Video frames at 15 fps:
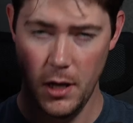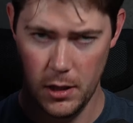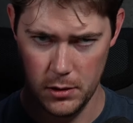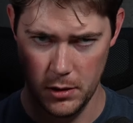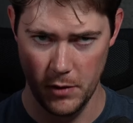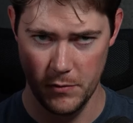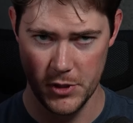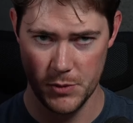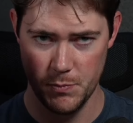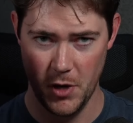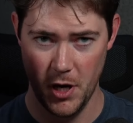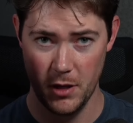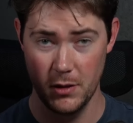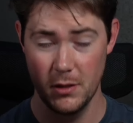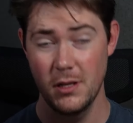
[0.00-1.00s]
I love this
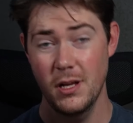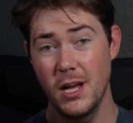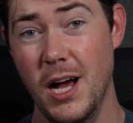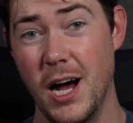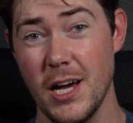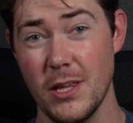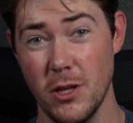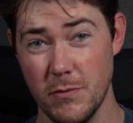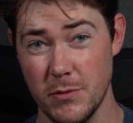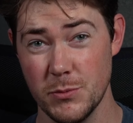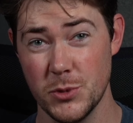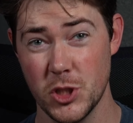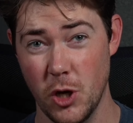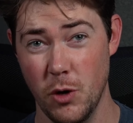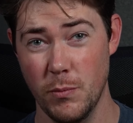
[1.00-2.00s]
model. I love him
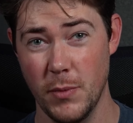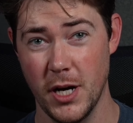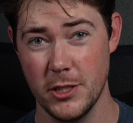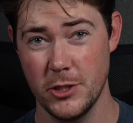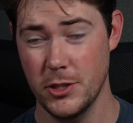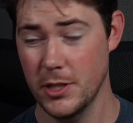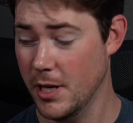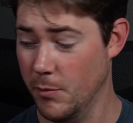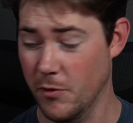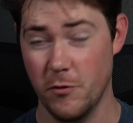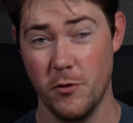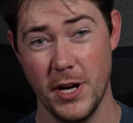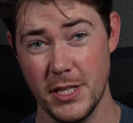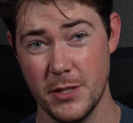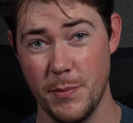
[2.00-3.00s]
so much that I'm
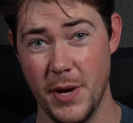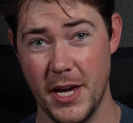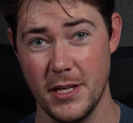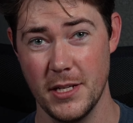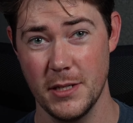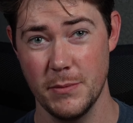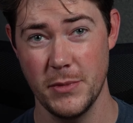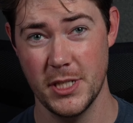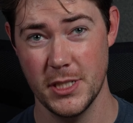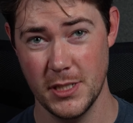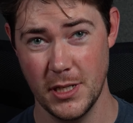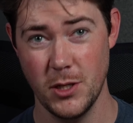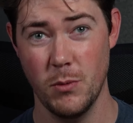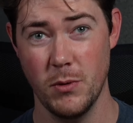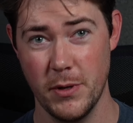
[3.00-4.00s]
afraid to paint him because
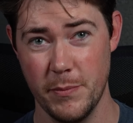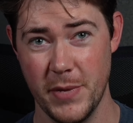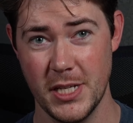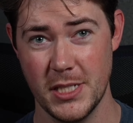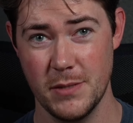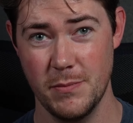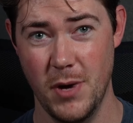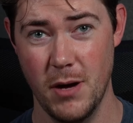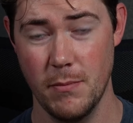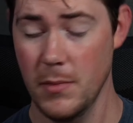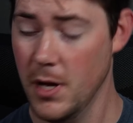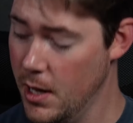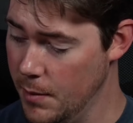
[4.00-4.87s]
I don't want to mess him up.